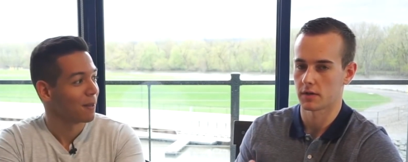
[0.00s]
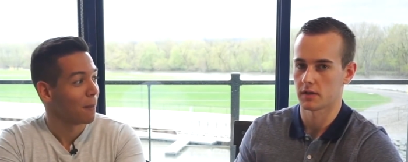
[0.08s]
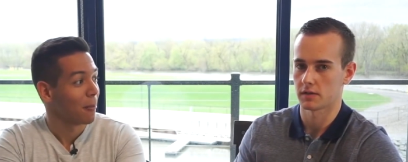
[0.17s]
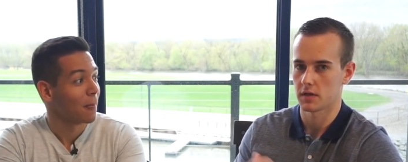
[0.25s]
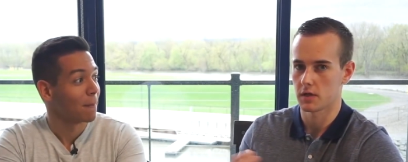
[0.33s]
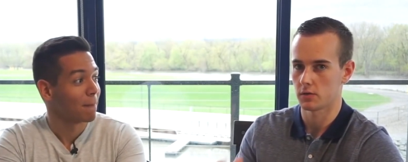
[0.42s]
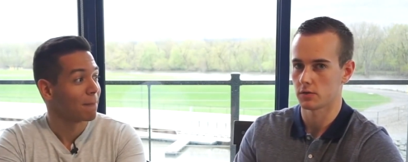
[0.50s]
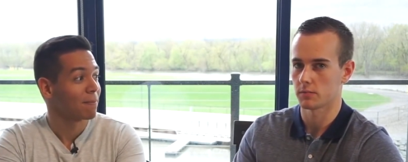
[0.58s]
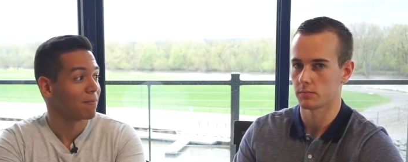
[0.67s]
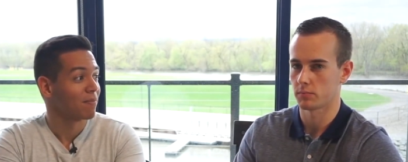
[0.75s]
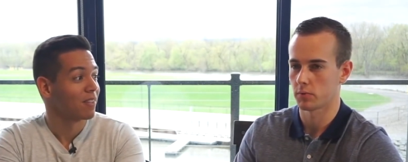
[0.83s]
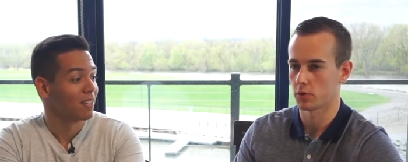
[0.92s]
Speaker 1: I would continue to
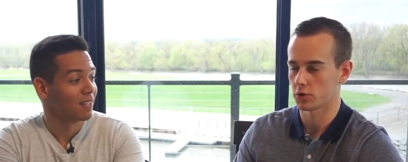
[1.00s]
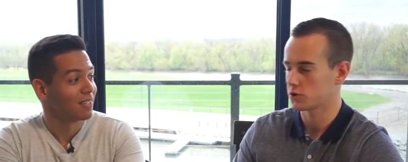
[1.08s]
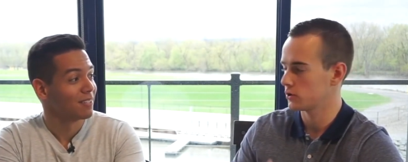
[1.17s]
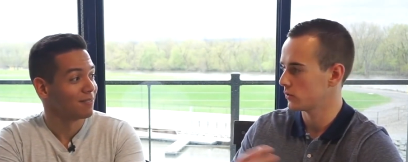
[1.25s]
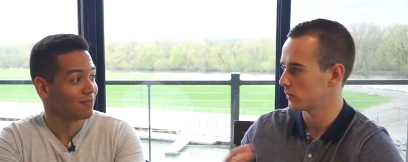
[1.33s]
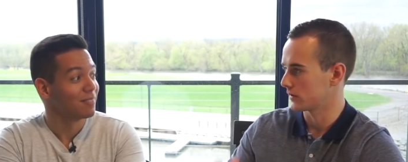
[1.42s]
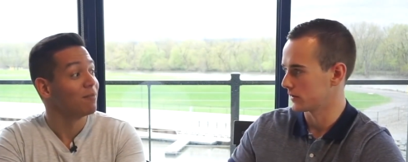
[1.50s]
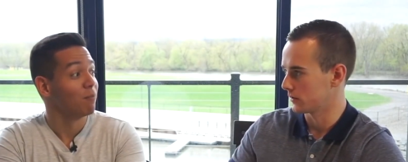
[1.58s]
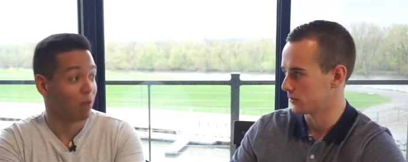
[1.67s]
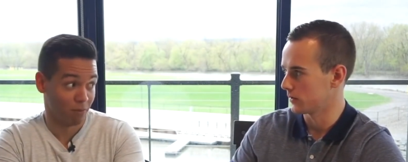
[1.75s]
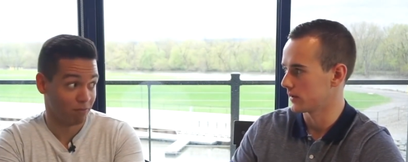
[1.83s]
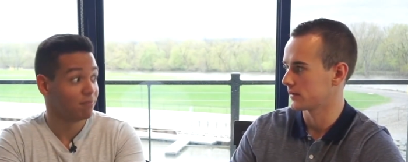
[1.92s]
push you until
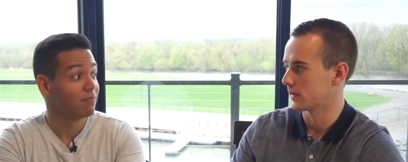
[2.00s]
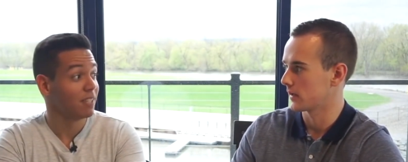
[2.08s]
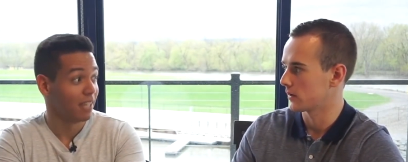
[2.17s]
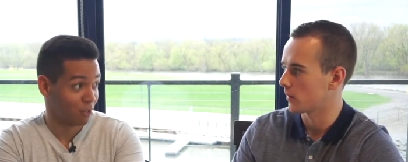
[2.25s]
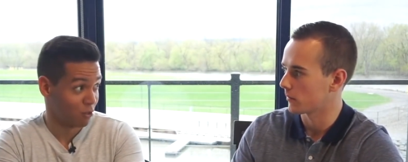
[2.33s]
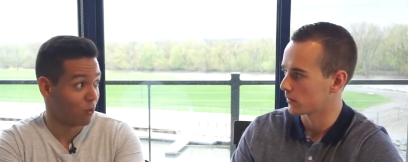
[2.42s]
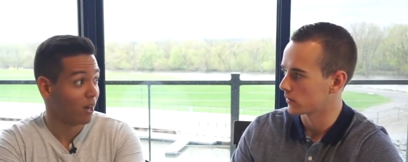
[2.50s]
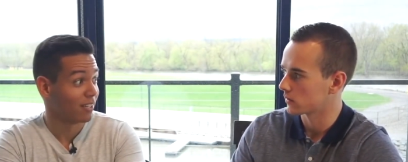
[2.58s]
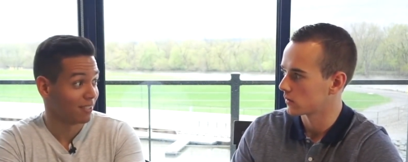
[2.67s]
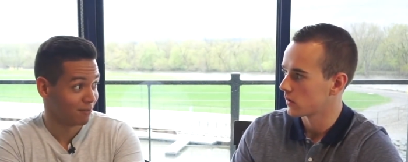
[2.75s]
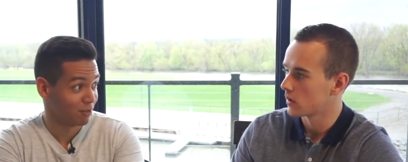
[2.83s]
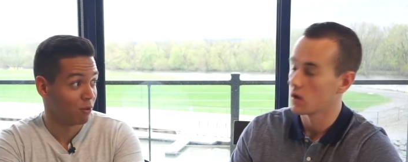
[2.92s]
you hit that
Speaker 2: number.
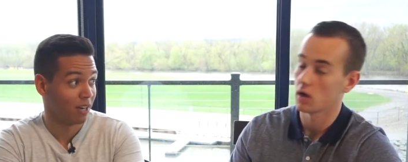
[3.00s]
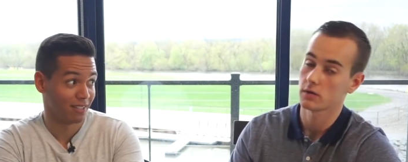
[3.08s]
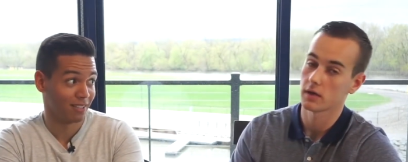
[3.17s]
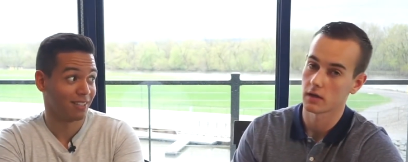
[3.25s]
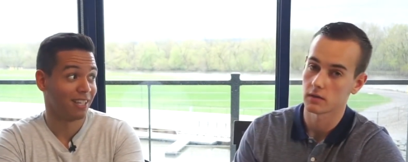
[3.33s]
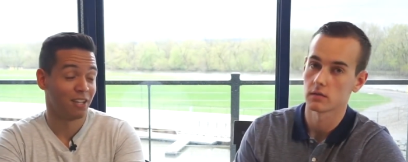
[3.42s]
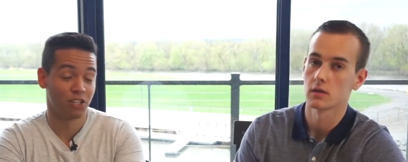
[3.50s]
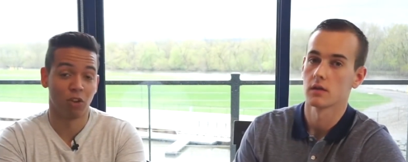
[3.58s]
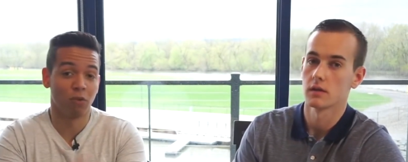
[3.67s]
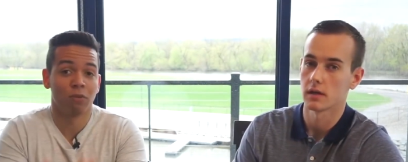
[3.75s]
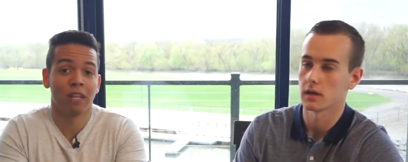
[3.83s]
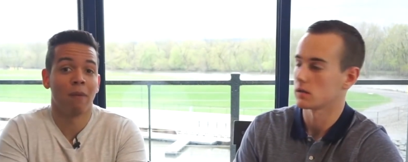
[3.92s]
Correct, correct. Okay.
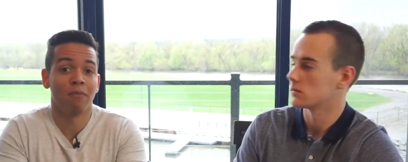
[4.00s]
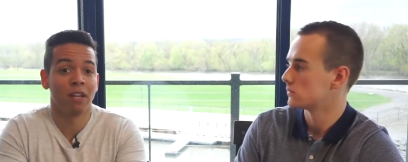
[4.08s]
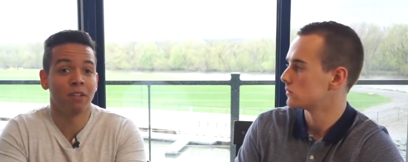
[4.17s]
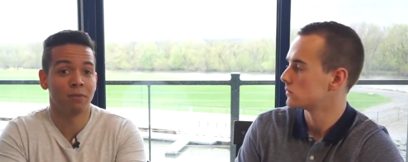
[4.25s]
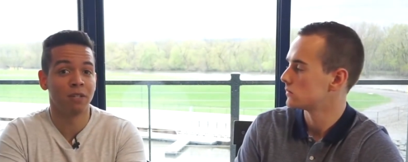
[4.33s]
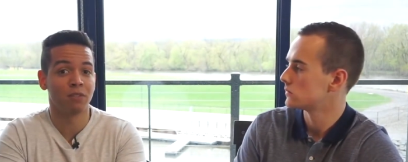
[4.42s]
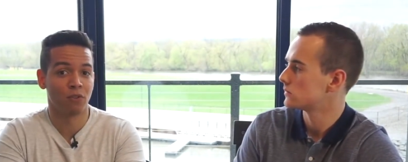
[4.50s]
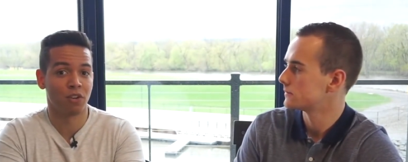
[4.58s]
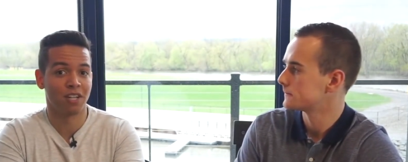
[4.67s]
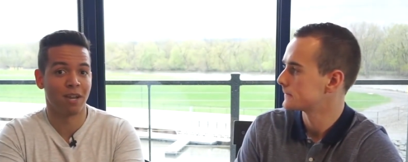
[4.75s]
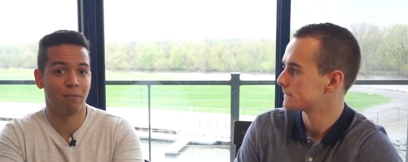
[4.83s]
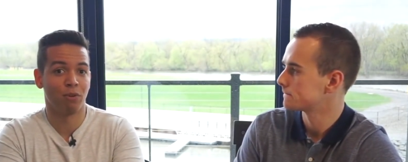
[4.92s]
So this means, for
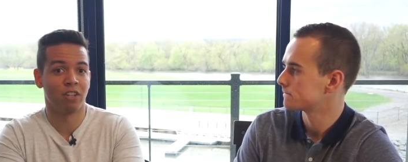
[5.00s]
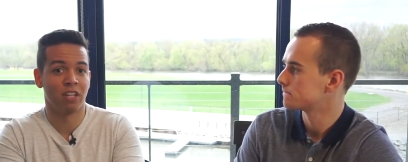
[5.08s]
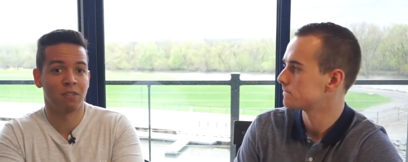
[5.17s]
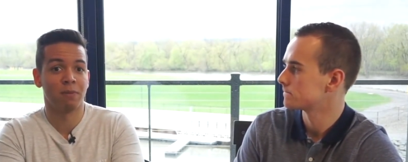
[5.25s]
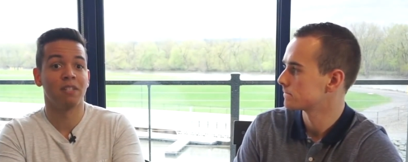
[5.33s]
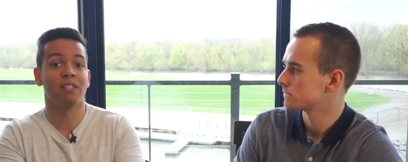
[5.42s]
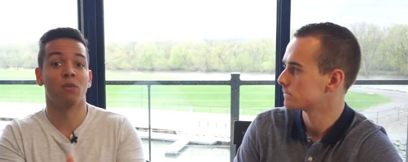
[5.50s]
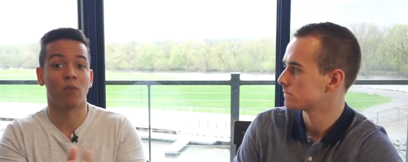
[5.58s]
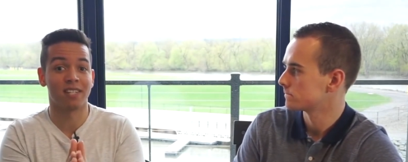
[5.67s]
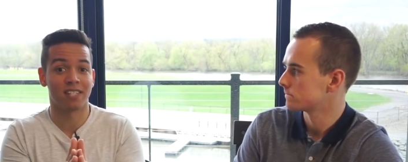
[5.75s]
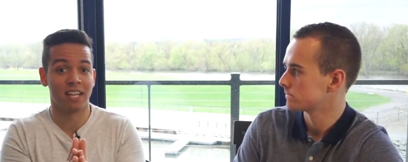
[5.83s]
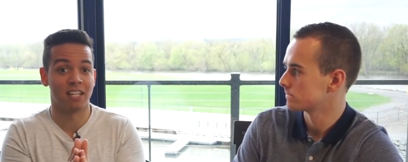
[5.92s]
example, this means the
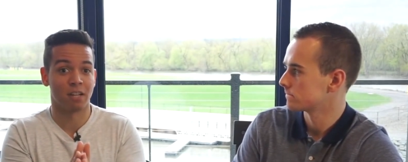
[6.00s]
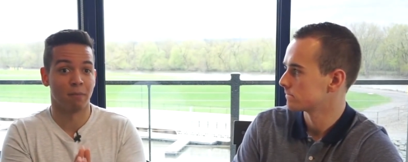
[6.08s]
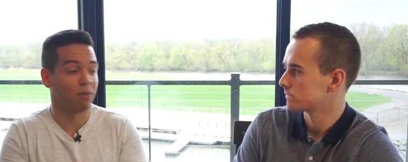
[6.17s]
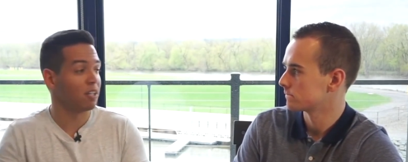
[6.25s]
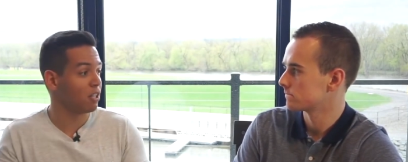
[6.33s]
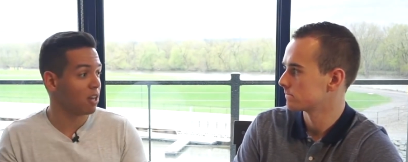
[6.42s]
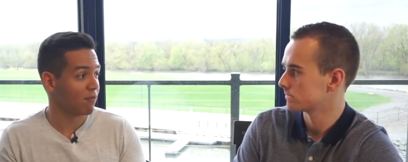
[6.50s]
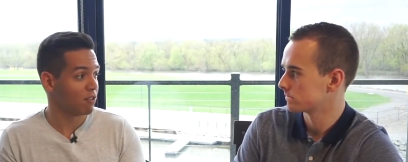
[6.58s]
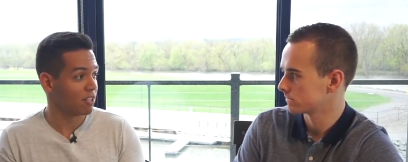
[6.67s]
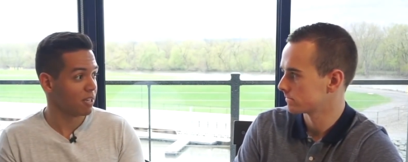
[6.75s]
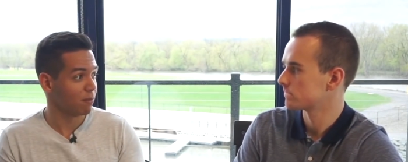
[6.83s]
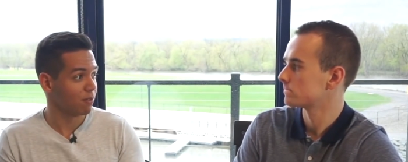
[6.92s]
risk is completely off the
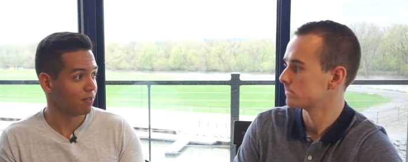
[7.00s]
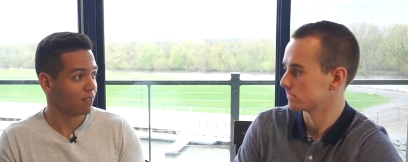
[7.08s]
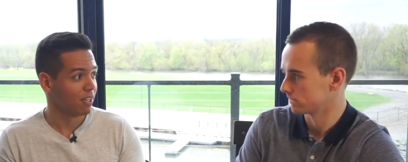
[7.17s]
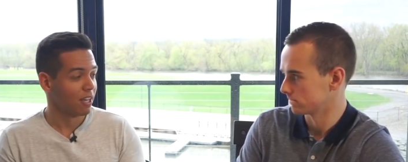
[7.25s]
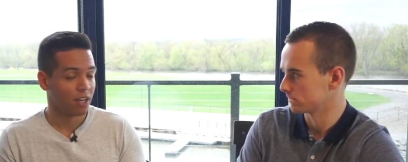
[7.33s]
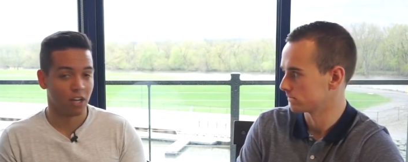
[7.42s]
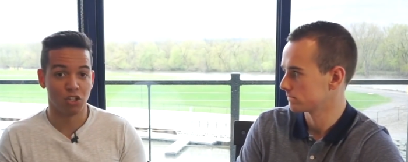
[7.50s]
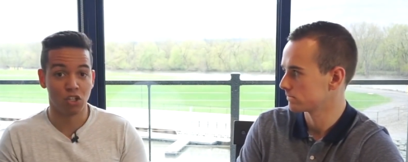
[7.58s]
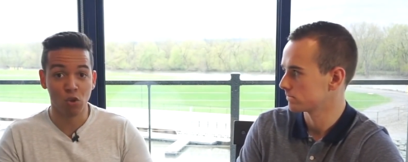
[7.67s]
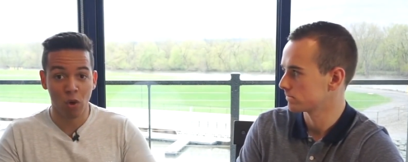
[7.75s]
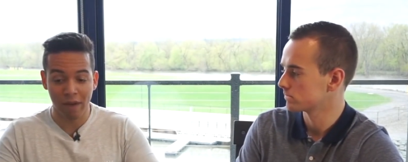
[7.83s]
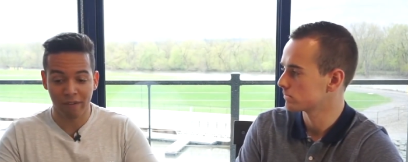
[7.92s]
table because
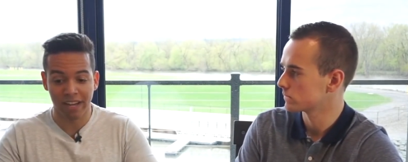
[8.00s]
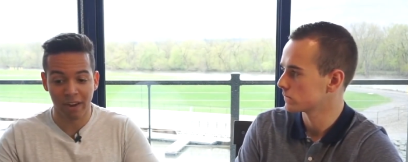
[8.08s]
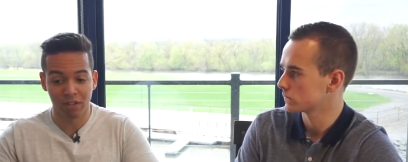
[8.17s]
you have a